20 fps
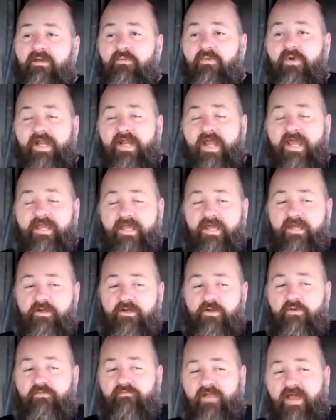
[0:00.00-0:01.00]
when they get
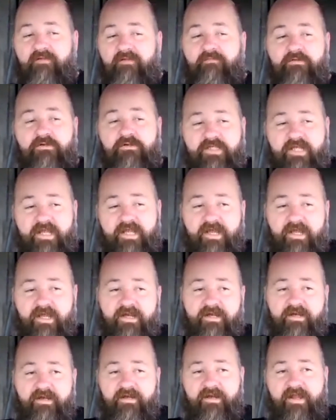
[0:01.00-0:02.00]
new flavors
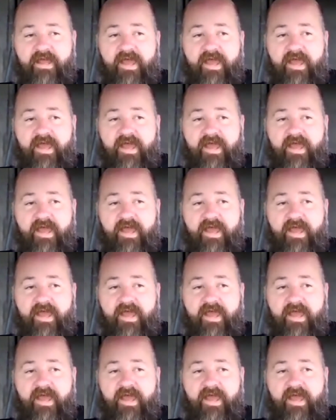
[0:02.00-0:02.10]
in,